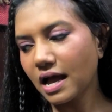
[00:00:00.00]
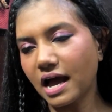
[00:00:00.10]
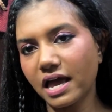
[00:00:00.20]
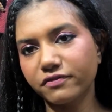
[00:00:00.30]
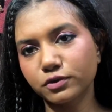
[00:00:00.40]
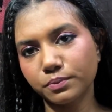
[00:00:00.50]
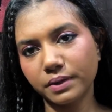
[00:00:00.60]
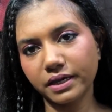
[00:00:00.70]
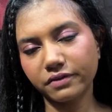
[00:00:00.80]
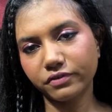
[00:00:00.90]
I have to
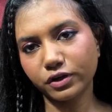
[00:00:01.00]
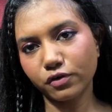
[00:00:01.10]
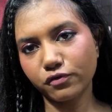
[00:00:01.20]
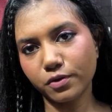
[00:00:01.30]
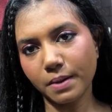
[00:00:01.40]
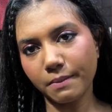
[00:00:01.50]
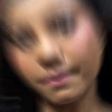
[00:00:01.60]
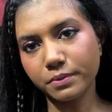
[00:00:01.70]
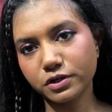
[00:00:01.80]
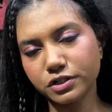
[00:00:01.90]
make a video for my
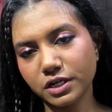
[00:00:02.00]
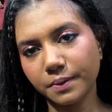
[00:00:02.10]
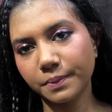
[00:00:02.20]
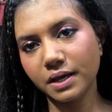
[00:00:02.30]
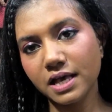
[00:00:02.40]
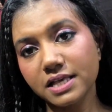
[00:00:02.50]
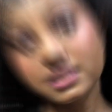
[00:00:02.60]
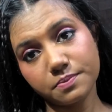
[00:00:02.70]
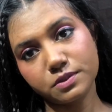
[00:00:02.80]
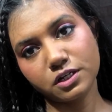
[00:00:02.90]
membership
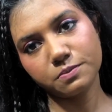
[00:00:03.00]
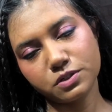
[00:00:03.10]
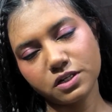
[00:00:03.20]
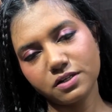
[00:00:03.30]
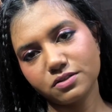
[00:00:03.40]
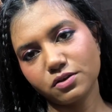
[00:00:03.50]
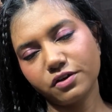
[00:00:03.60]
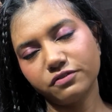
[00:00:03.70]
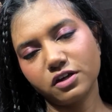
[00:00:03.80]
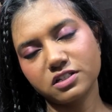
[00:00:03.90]
subscription. So
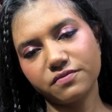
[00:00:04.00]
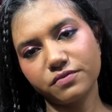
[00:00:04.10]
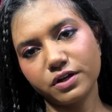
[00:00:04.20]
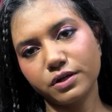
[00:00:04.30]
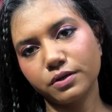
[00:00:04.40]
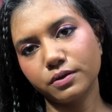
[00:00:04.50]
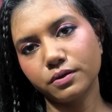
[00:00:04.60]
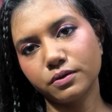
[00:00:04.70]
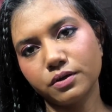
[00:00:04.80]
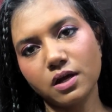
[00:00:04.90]
if you're someone
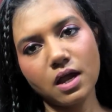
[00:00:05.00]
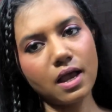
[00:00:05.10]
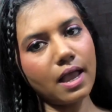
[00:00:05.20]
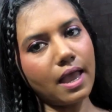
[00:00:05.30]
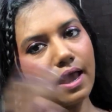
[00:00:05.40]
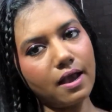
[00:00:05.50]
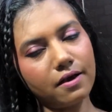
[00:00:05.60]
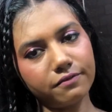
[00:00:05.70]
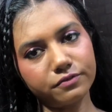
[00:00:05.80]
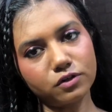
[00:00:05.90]
who
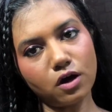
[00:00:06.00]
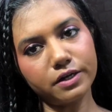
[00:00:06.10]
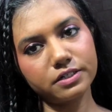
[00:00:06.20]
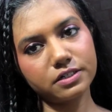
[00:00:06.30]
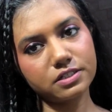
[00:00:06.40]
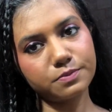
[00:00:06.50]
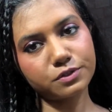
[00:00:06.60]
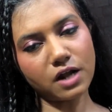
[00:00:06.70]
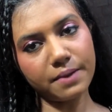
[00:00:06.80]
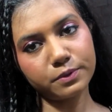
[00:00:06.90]
have not
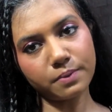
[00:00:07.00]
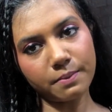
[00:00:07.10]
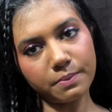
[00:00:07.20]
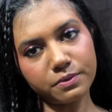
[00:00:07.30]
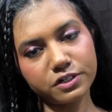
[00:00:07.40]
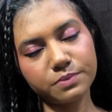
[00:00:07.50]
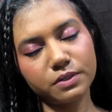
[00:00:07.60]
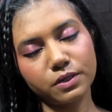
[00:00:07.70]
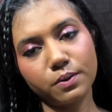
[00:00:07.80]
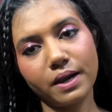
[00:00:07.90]
subscribed to my membership,
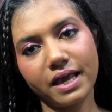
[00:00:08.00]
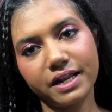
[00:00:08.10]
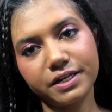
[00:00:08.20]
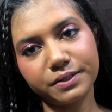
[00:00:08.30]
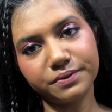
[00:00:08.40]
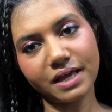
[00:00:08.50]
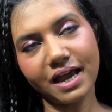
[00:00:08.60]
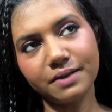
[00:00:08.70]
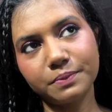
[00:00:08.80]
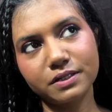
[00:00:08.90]
then go ahead and do
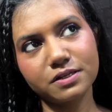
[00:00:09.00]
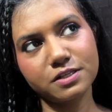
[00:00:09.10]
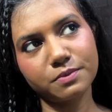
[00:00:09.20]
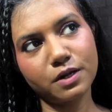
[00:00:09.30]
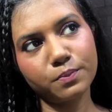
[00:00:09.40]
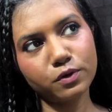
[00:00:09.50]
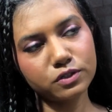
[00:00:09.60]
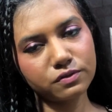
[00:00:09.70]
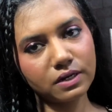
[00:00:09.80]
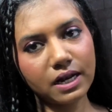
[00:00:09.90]
that, because I'm gonna
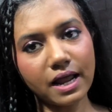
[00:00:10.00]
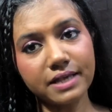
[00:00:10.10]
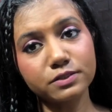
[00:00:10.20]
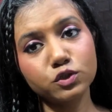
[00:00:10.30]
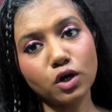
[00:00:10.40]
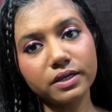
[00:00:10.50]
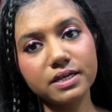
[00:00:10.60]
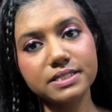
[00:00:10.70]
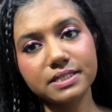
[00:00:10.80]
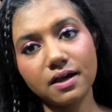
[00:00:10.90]
post really nice stocking
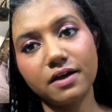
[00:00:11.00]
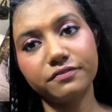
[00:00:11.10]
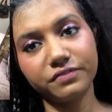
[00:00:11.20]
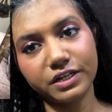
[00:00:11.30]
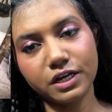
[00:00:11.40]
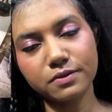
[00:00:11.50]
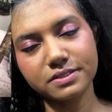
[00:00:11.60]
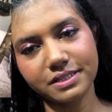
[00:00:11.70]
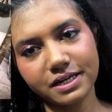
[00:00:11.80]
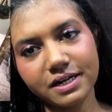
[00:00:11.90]
skirt videos
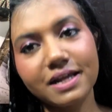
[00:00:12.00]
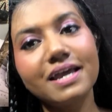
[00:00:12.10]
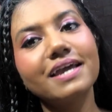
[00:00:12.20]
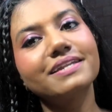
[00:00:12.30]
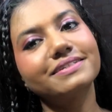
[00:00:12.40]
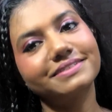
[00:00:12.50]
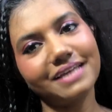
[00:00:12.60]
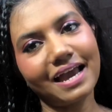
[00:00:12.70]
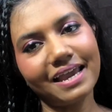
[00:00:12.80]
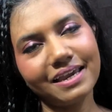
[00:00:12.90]
there today.